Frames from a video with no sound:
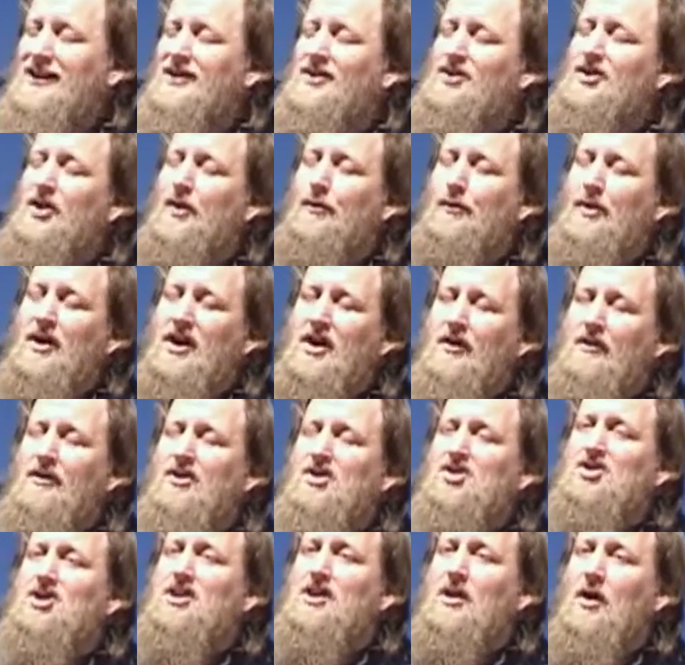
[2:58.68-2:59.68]
in the
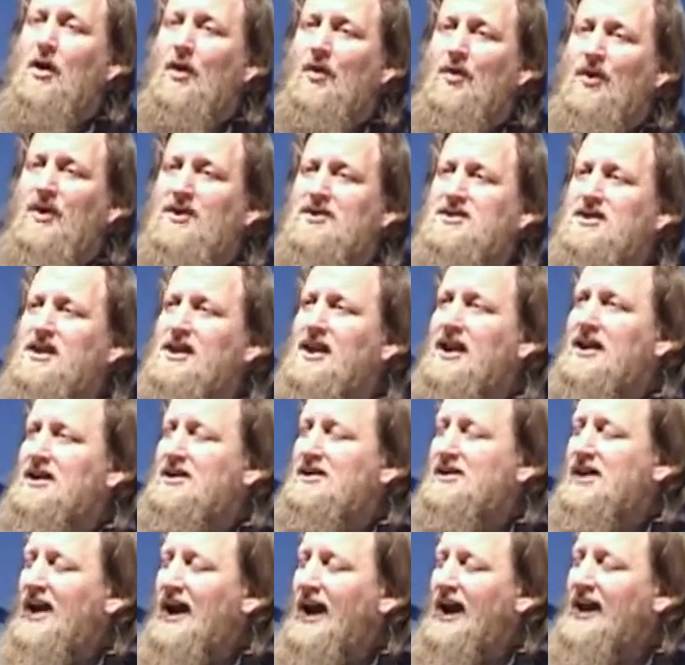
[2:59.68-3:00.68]
rigorously
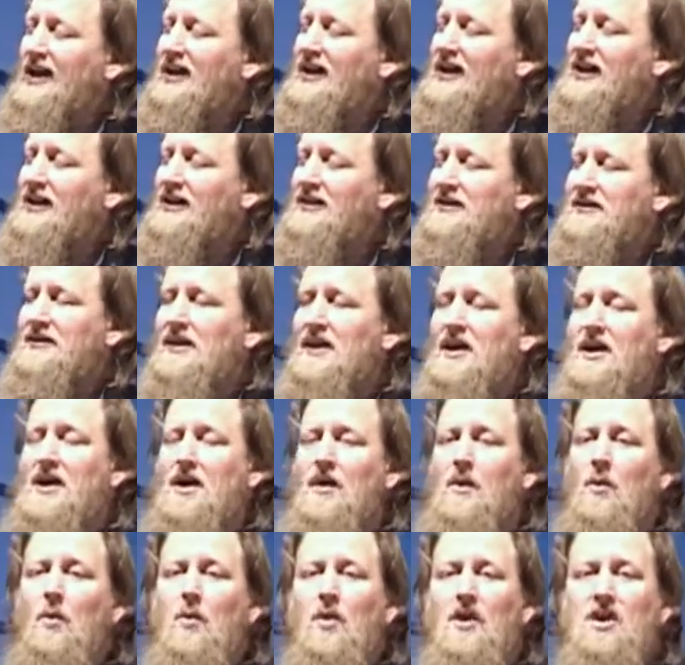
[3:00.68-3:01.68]
authenticated hadith,
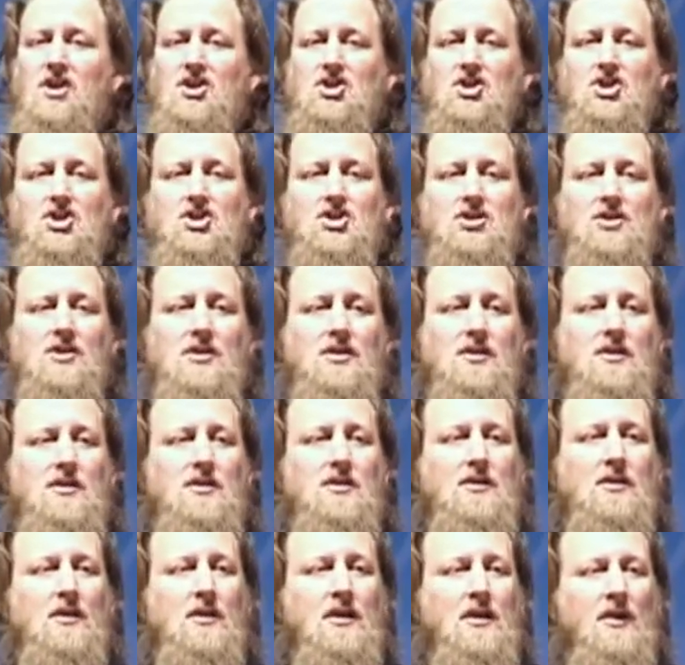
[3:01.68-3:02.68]
which
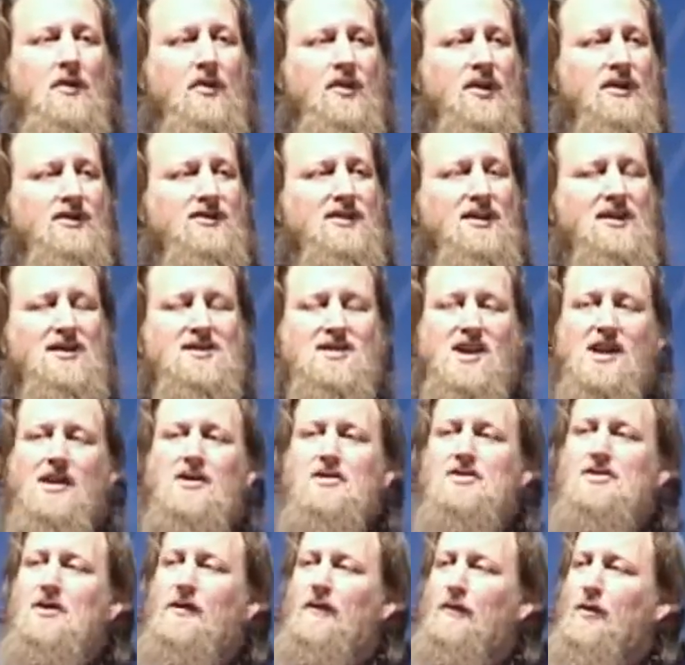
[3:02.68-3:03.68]
the
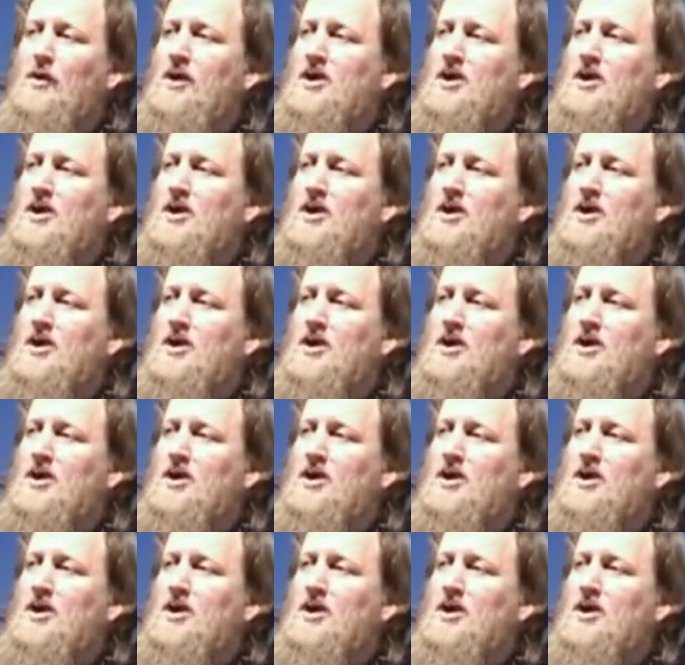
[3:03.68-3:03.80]
details of